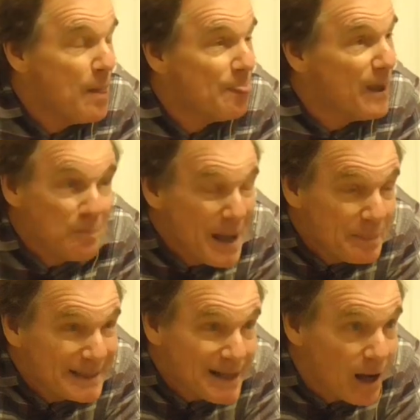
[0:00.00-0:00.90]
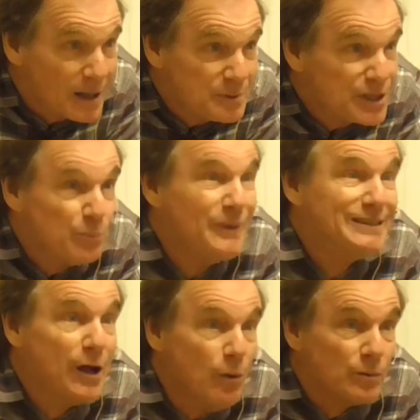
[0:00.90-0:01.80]
There may be times that we
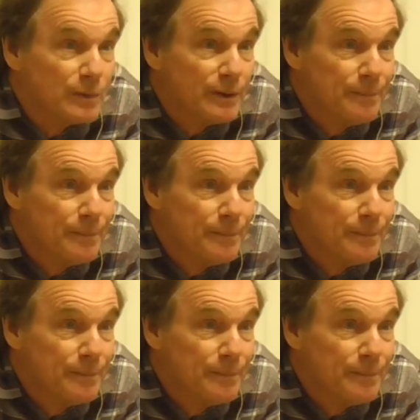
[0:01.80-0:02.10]
don't.